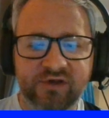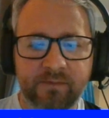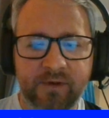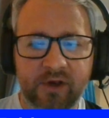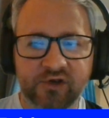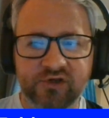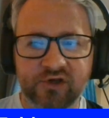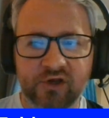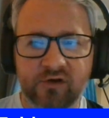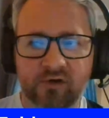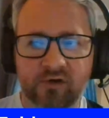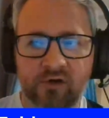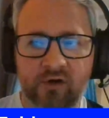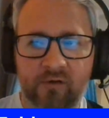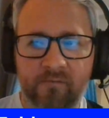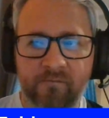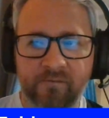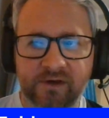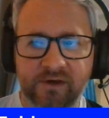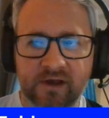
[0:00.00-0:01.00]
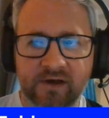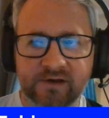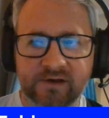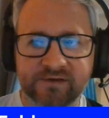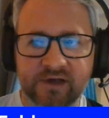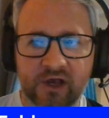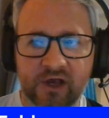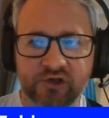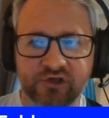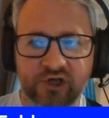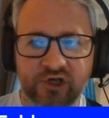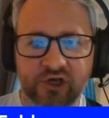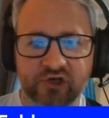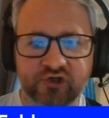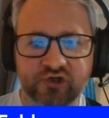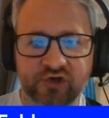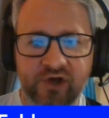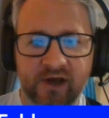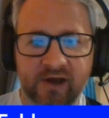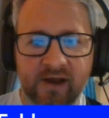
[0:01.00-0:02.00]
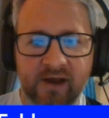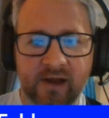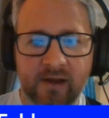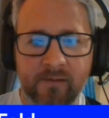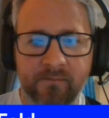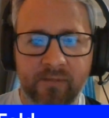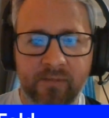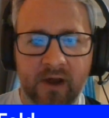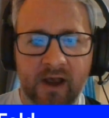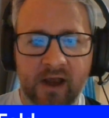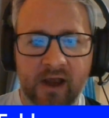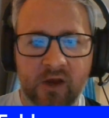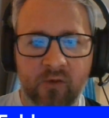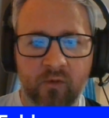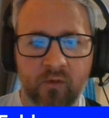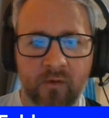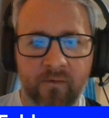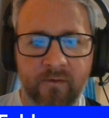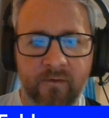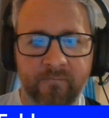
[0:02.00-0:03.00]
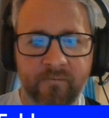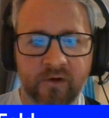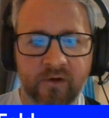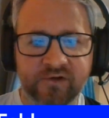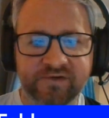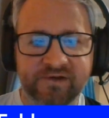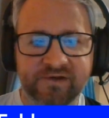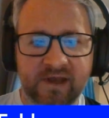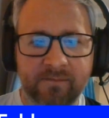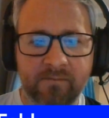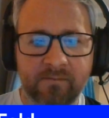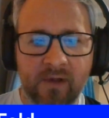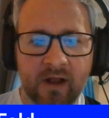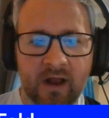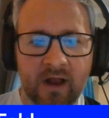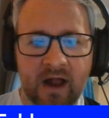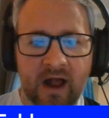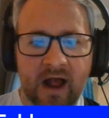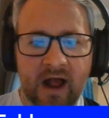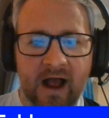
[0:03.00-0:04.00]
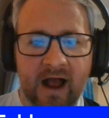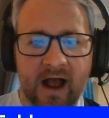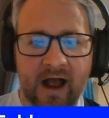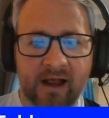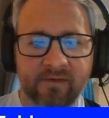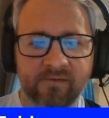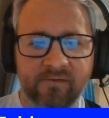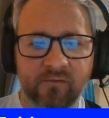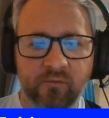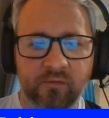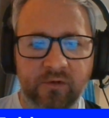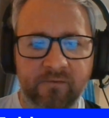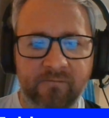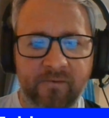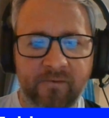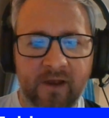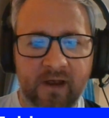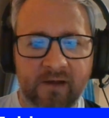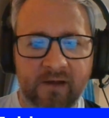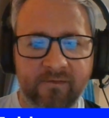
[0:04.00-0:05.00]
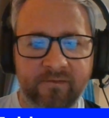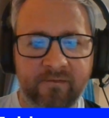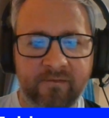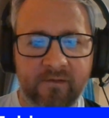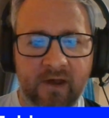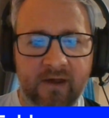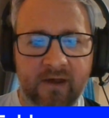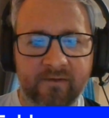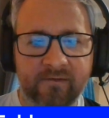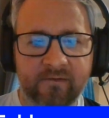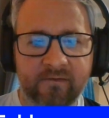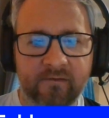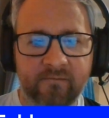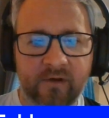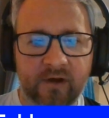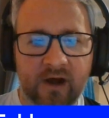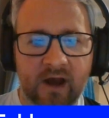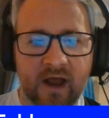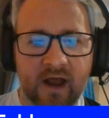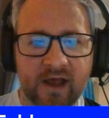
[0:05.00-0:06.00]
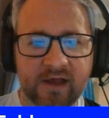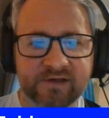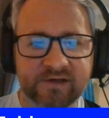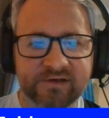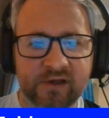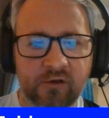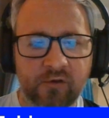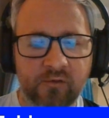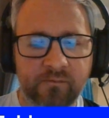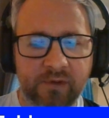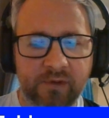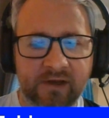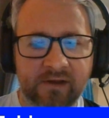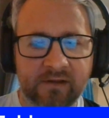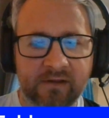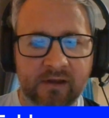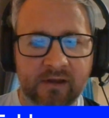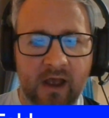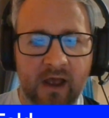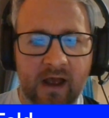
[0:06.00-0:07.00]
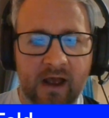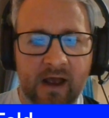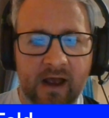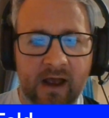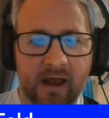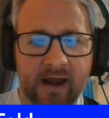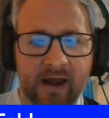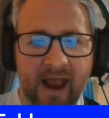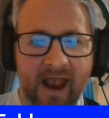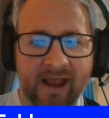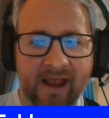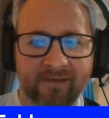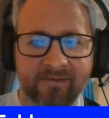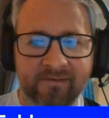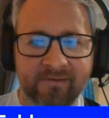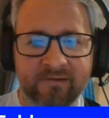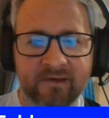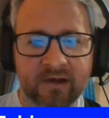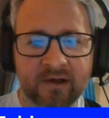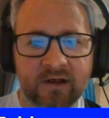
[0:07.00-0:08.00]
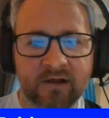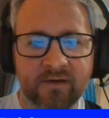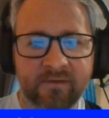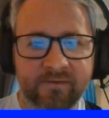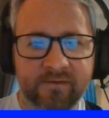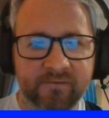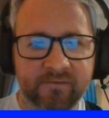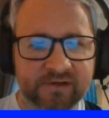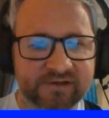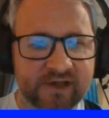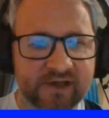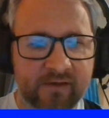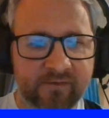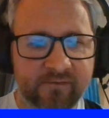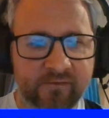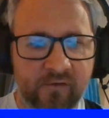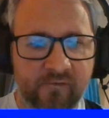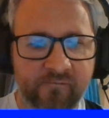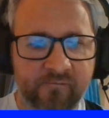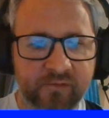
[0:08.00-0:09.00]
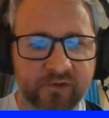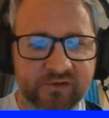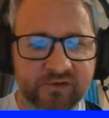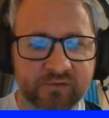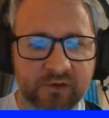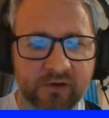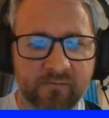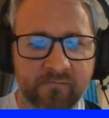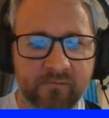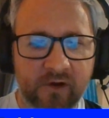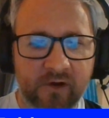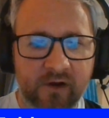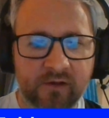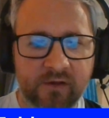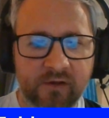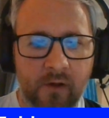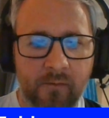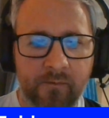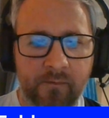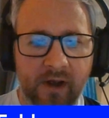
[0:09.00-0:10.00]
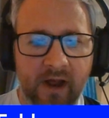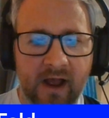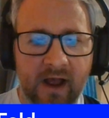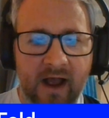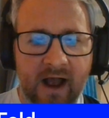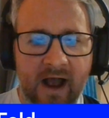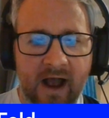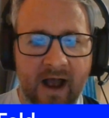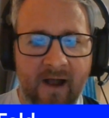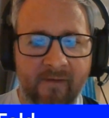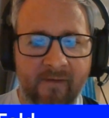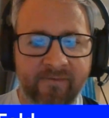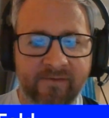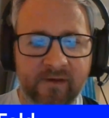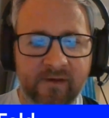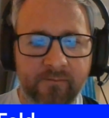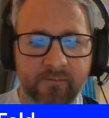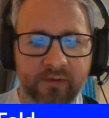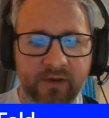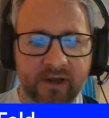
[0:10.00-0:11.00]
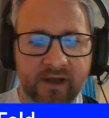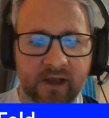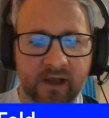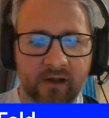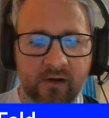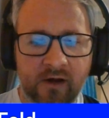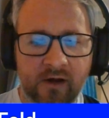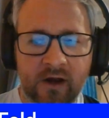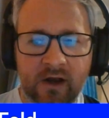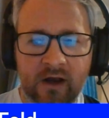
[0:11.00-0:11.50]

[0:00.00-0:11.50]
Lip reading: a picture of Ianis Hagi training back with the first team, and we've heard that there has now been an end to the standoff between the club and player.